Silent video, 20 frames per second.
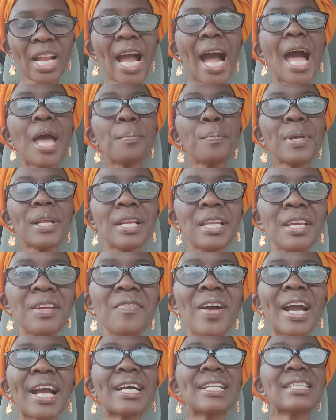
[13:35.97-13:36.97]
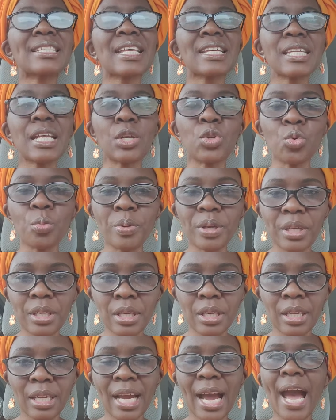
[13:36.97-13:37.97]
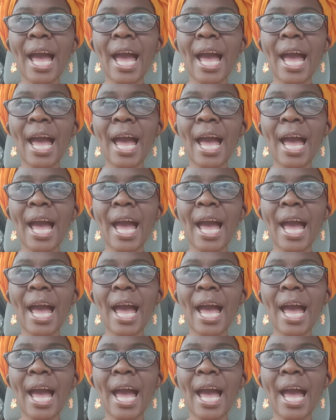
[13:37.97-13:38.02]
I believe I can start a new beginning.